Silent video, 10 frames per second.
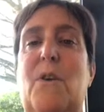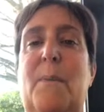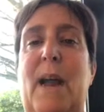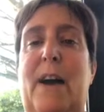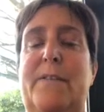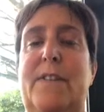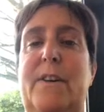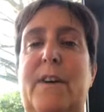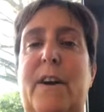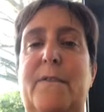normally I have
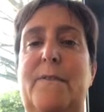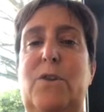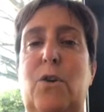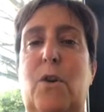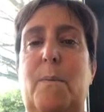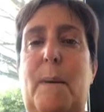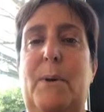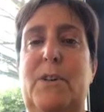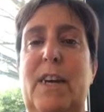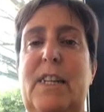to contort my
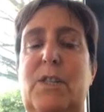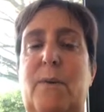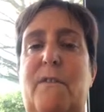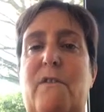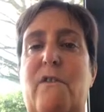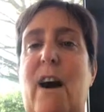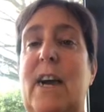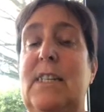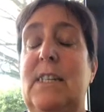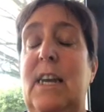body into a
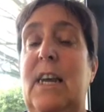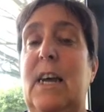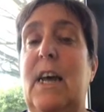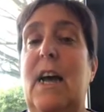variety